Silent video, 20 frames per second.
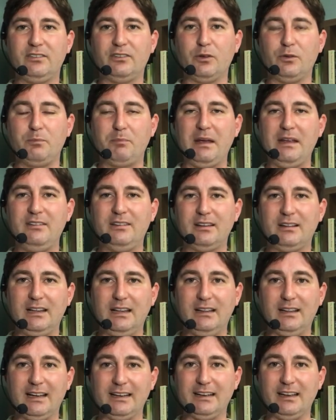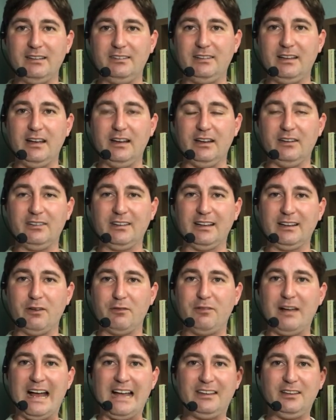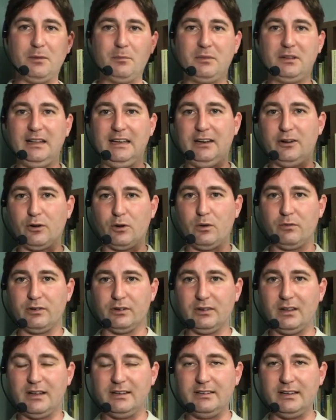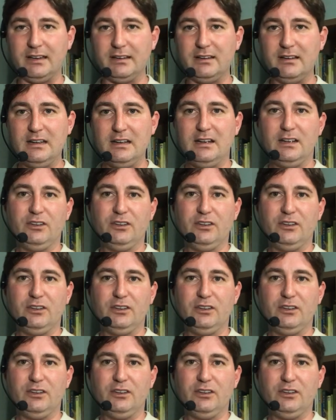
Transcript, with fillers: So basically, like I said, it's like a vacuum cleaner over London,